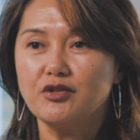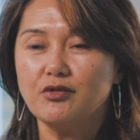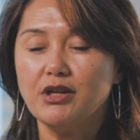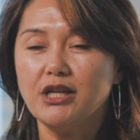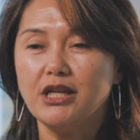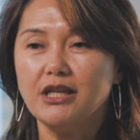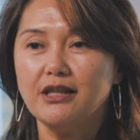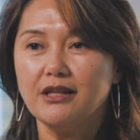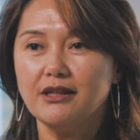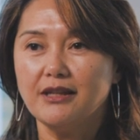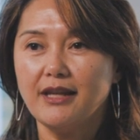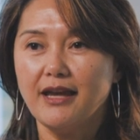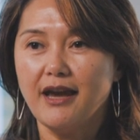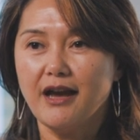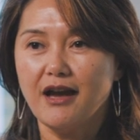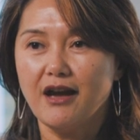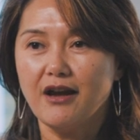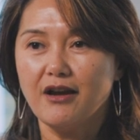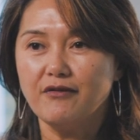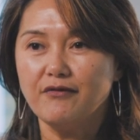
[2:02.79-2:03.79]
training that they
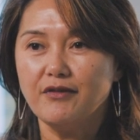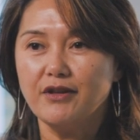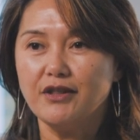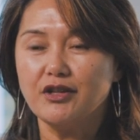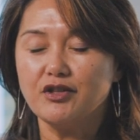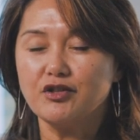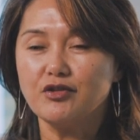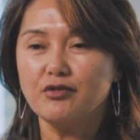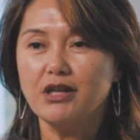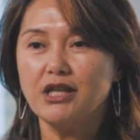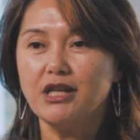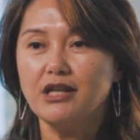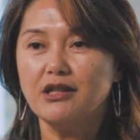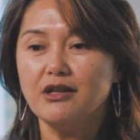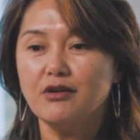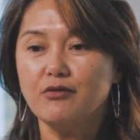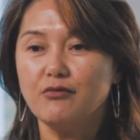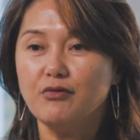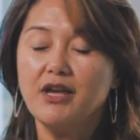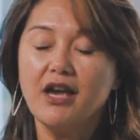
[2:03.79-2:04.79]
have and the
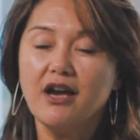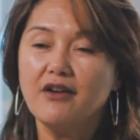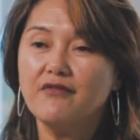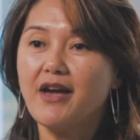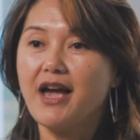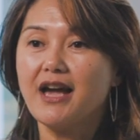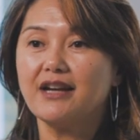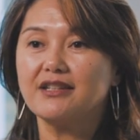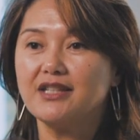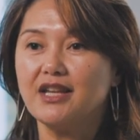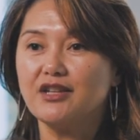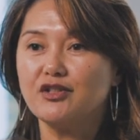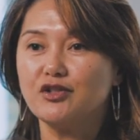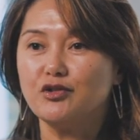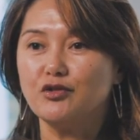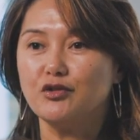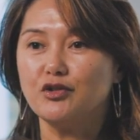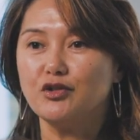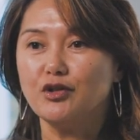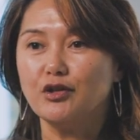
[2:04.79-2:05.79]
training that we have
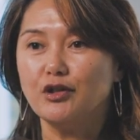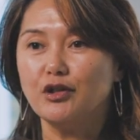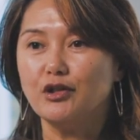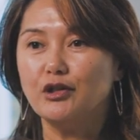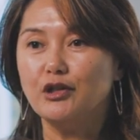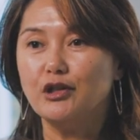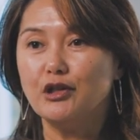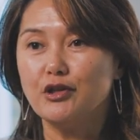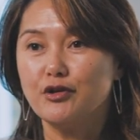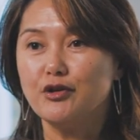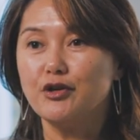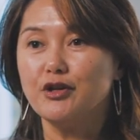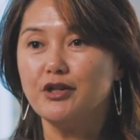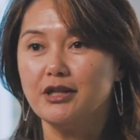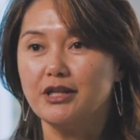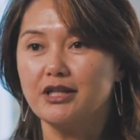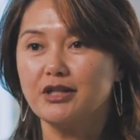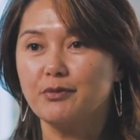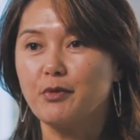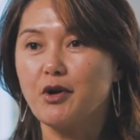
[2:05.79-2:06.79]
access to
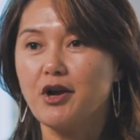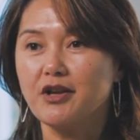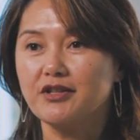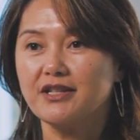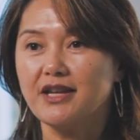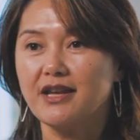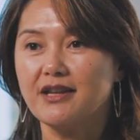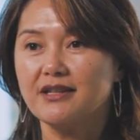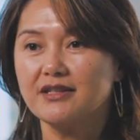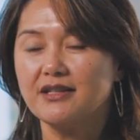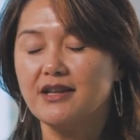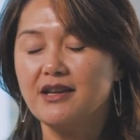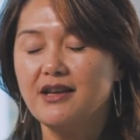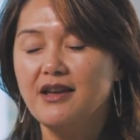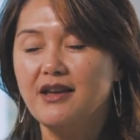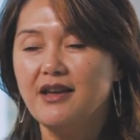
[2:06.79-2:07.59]
learn this process.